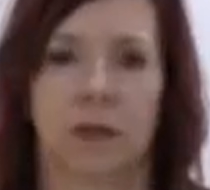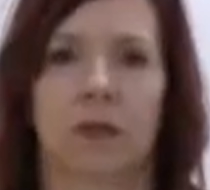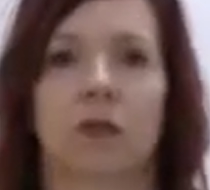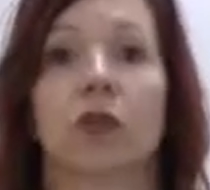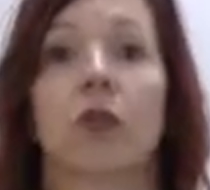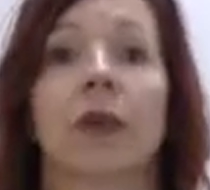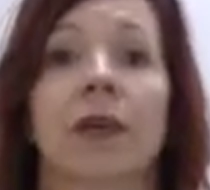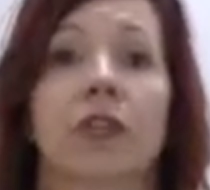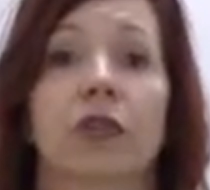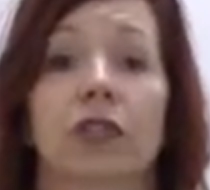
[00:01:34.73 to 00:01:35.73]
So you wanna
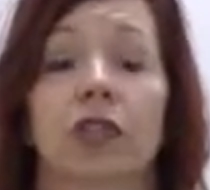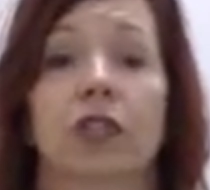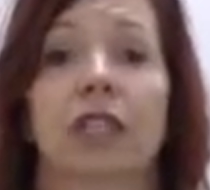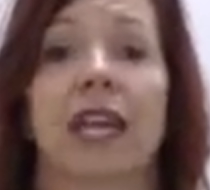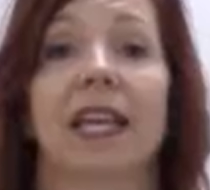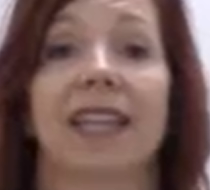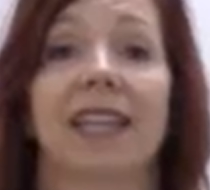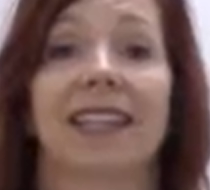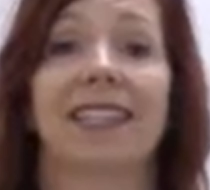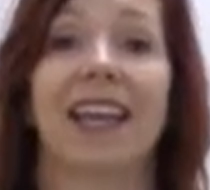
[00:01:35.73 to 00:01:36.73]
make sure that you're
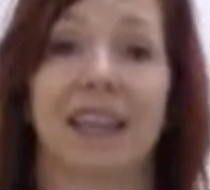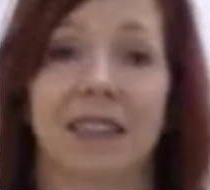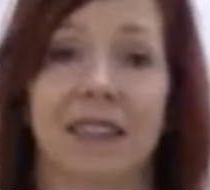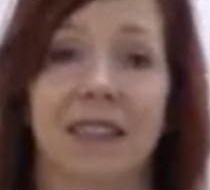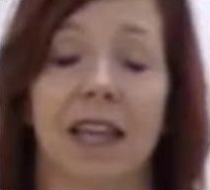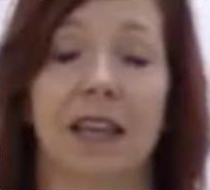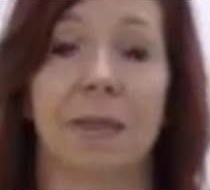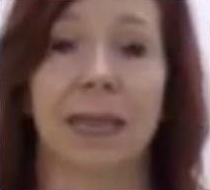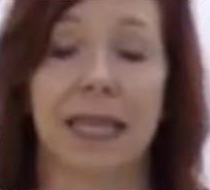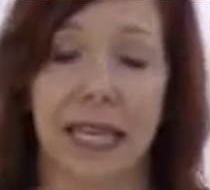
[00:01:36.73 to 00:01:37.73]
taking attendance at the
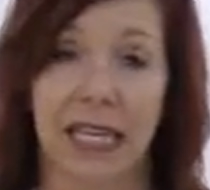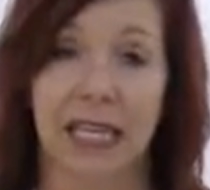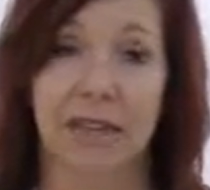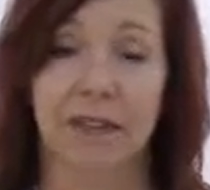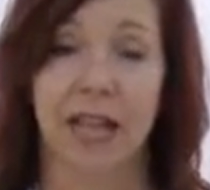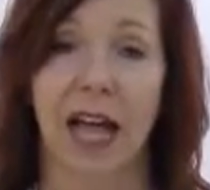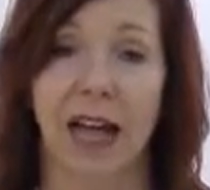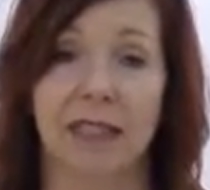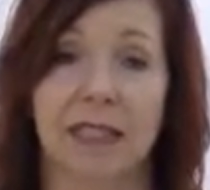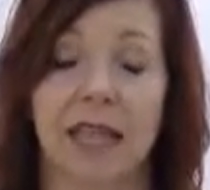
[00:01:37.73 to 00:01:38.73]
beginning of
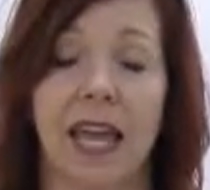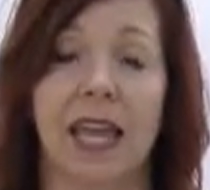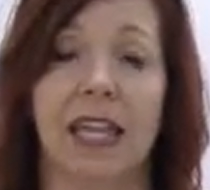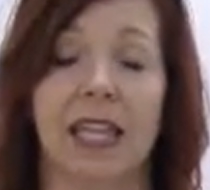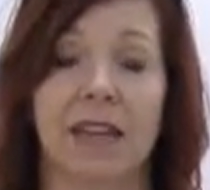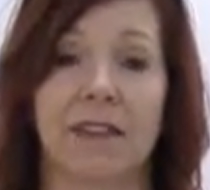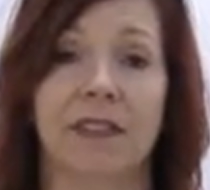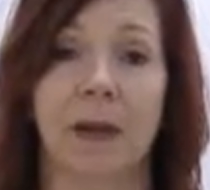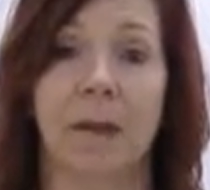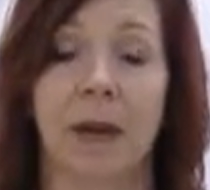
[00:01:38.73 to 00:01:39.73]
class. And if
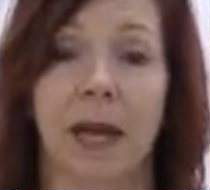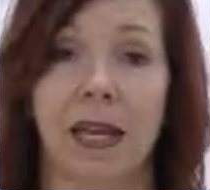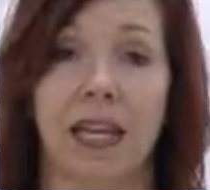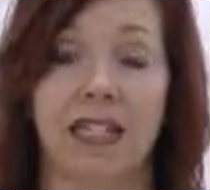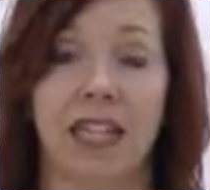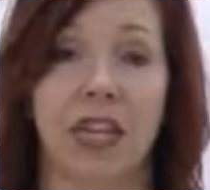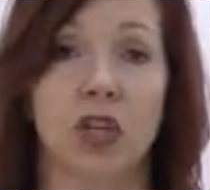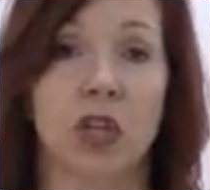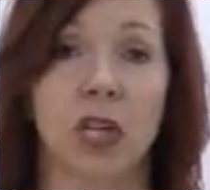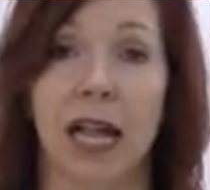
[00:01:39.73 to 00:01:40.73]
somebody is
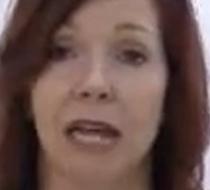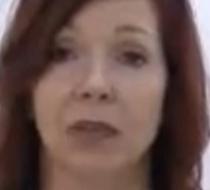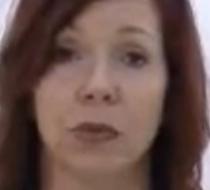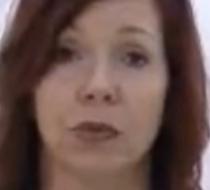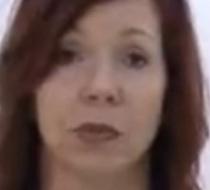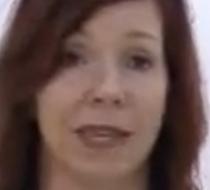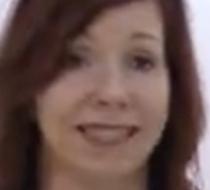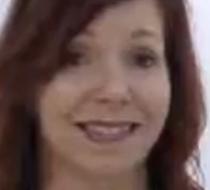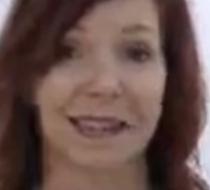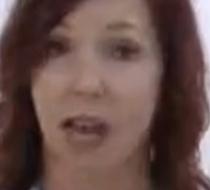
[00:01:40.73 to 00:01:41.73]
in your classroom that
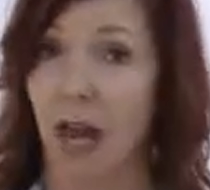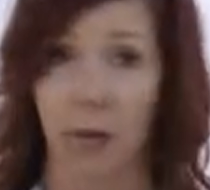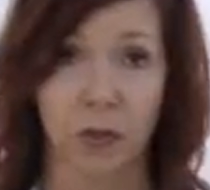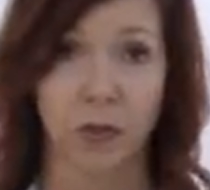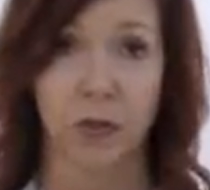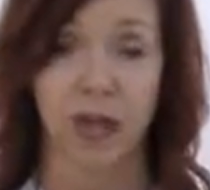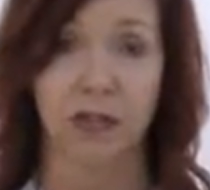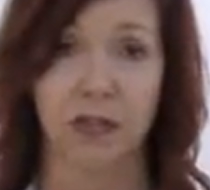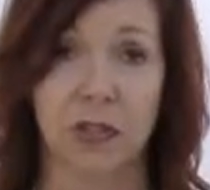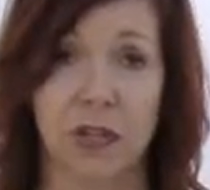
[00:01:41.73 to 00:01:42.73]
is not on your
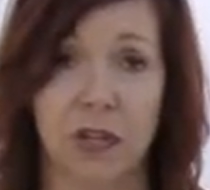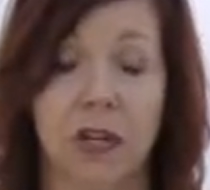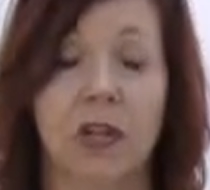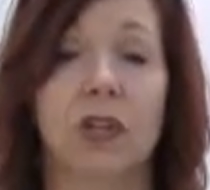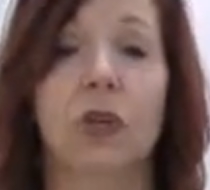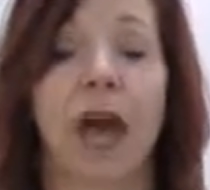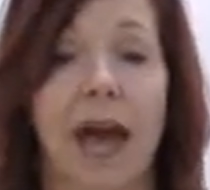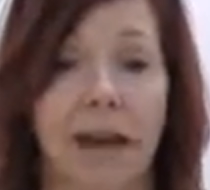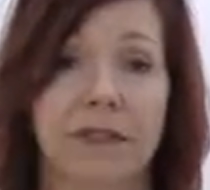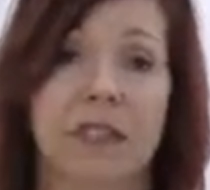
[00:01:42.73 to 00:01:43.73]
roster, you
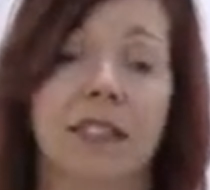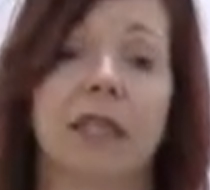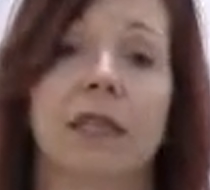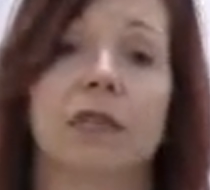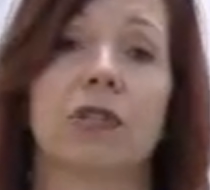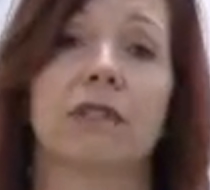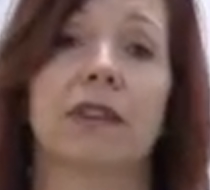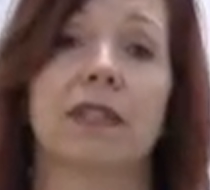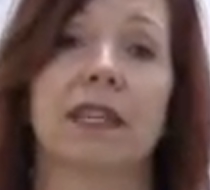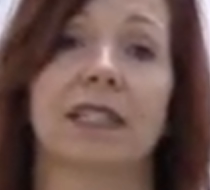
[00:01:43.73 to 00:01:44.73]
have to send them to the
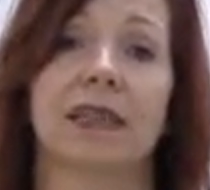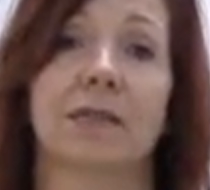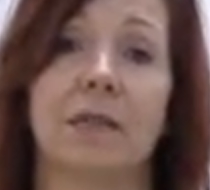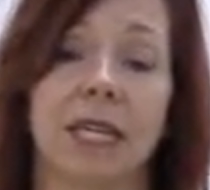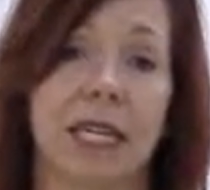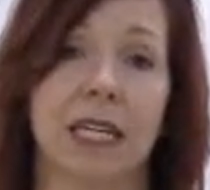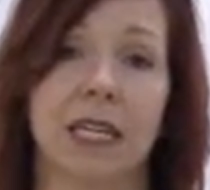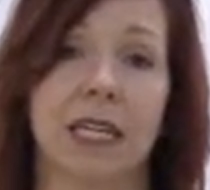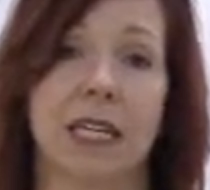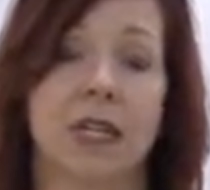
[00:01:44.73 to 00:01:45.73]
front desk
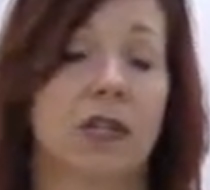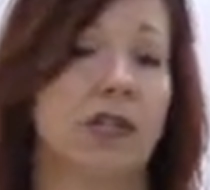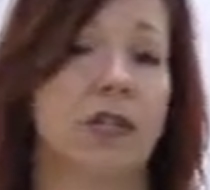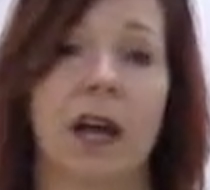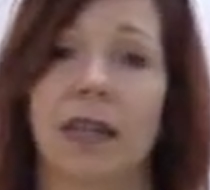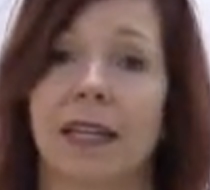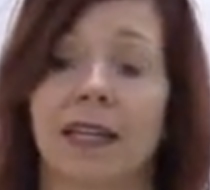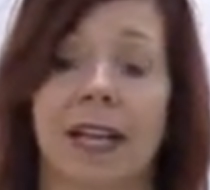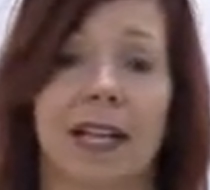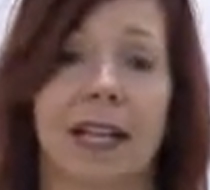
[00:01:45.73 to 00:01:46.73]
immediately. Do not let
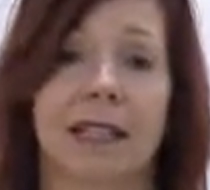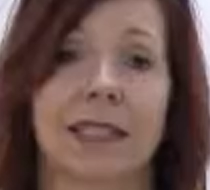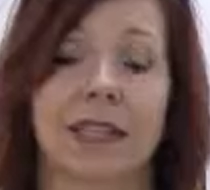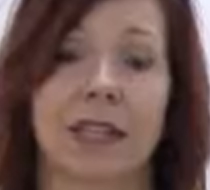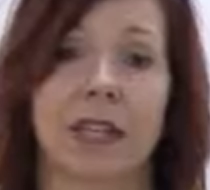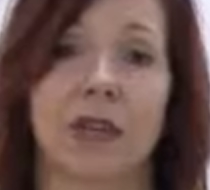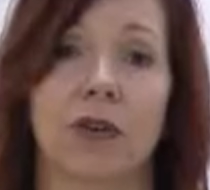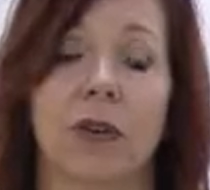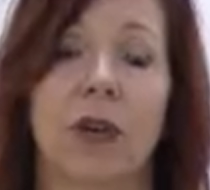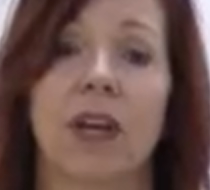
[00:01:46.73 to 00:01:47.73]
that class
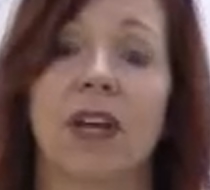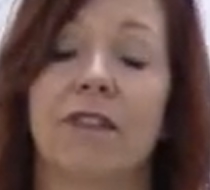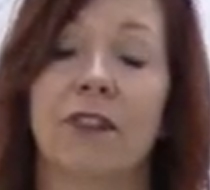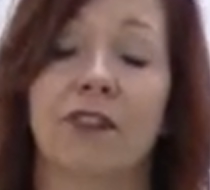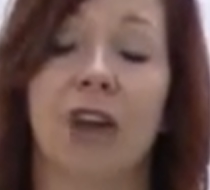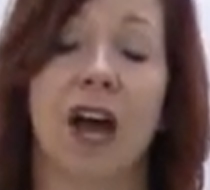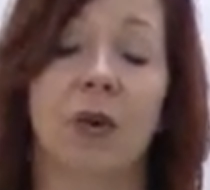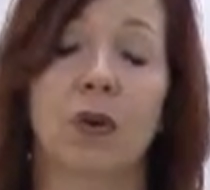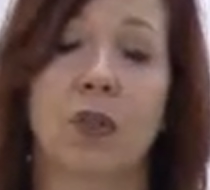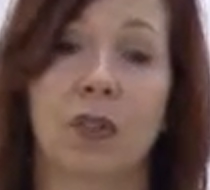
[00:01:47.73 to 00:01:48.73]
continue. If they're not
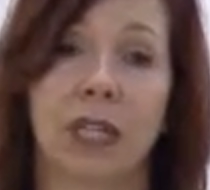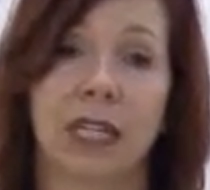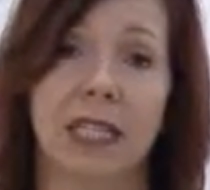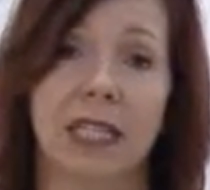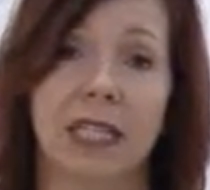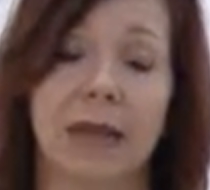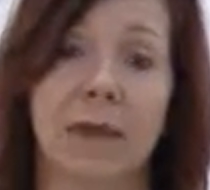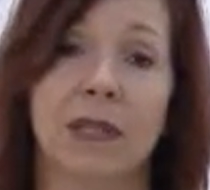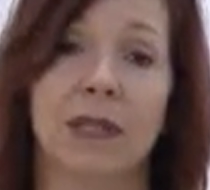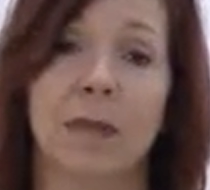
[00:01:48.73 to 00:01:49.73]
on your list, that
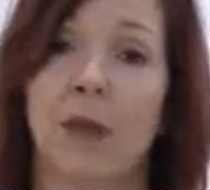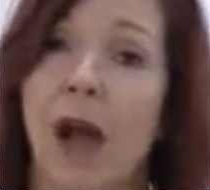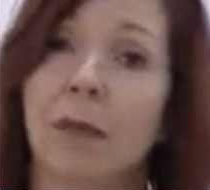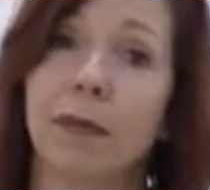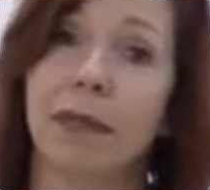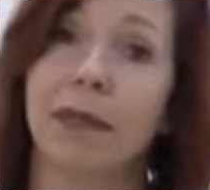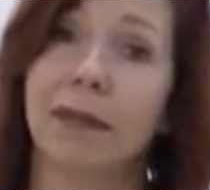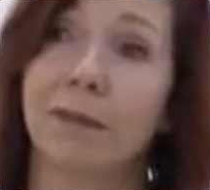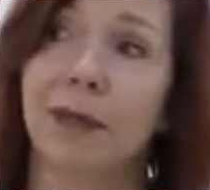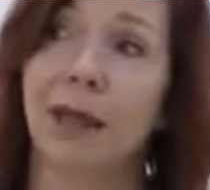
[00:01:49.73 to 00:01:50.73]
means they
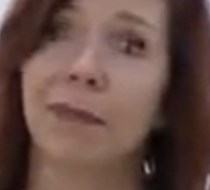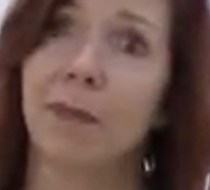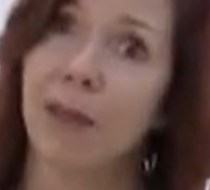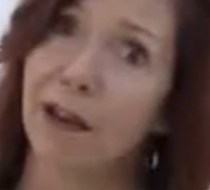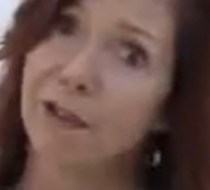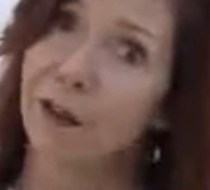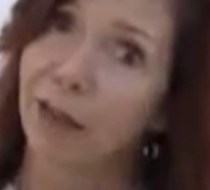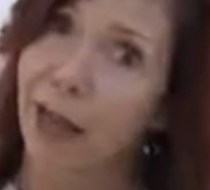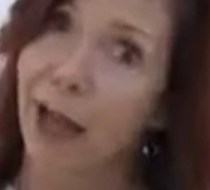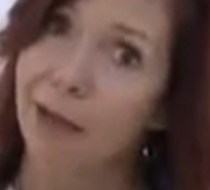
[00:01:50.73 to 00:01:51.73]
probably haven't paid for
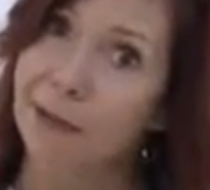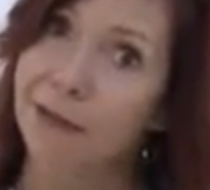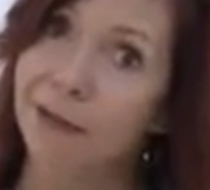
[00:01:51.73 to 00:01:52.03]
class,